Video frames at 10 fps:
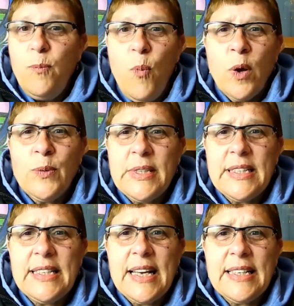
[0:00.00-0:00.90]
One was
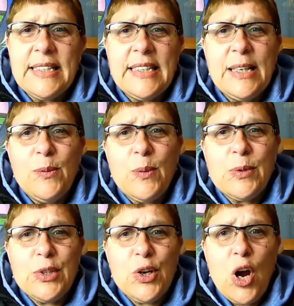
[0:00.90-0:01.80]
in Tennessee, one
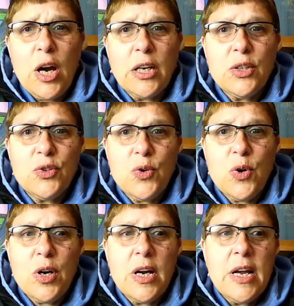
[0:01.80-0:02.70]
was in
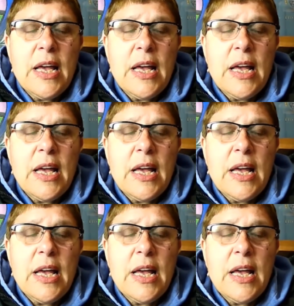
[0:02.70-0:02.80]
Arkansas,